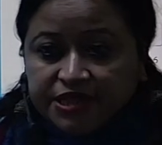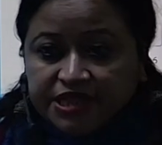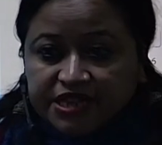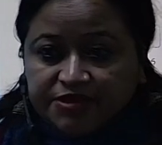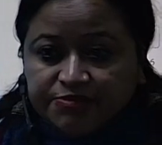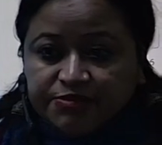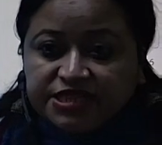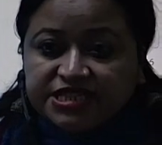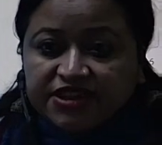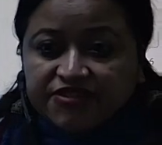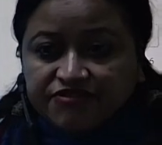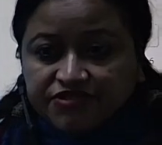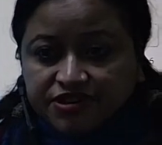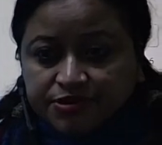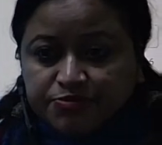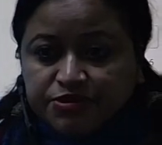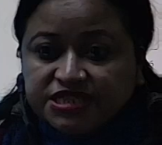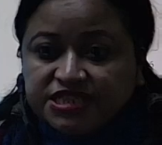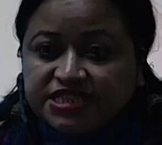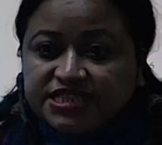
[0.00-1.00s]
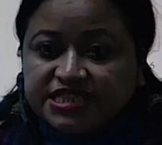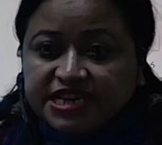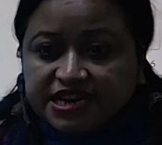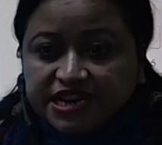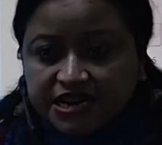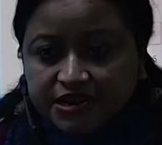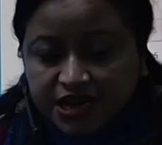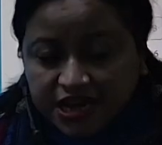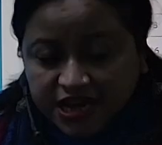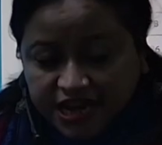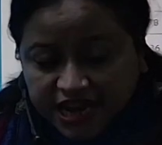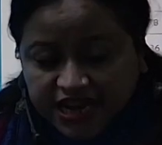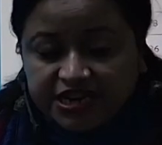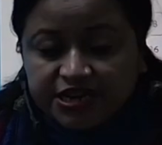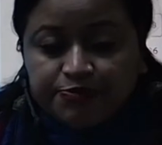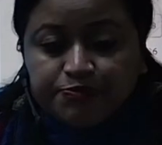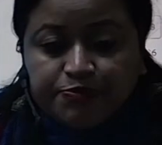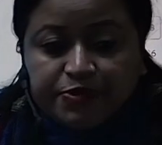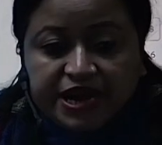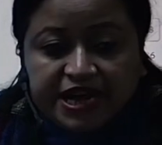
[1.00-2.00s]
that means every business and
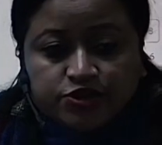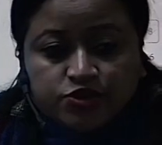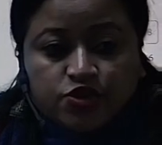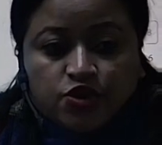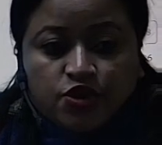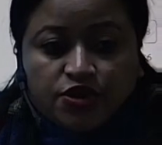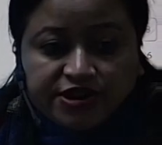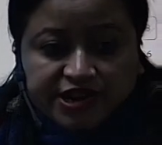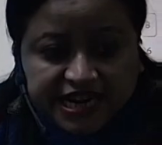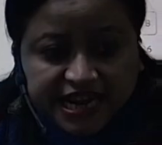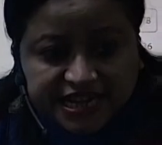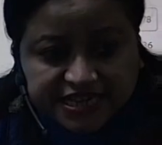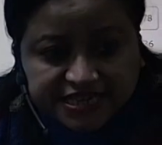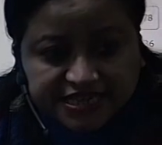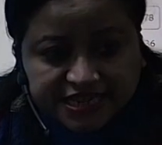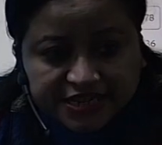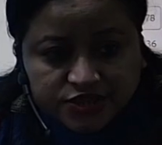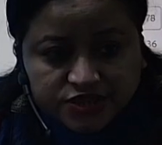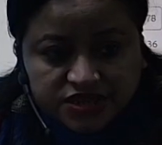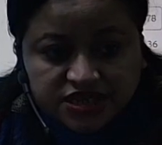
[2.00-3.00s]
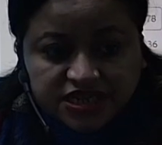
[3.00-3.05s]
enterprise or organization,